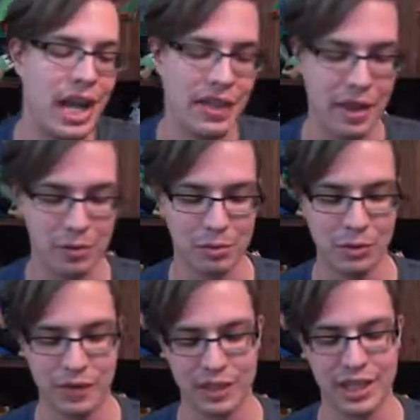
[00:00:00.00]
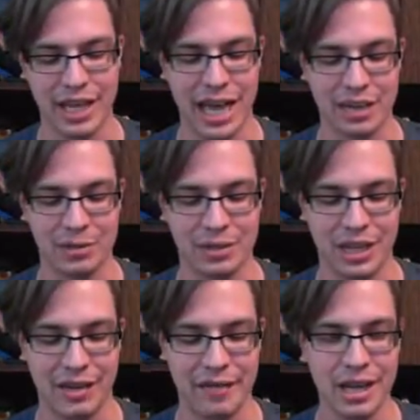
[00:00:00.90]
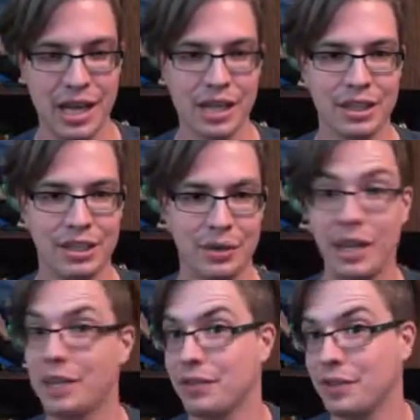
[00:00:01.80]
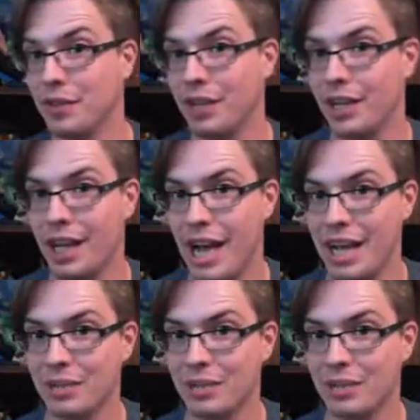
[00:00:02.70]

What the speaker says: and then we'll move into the actual stuff. So thanks for tuning in, guys.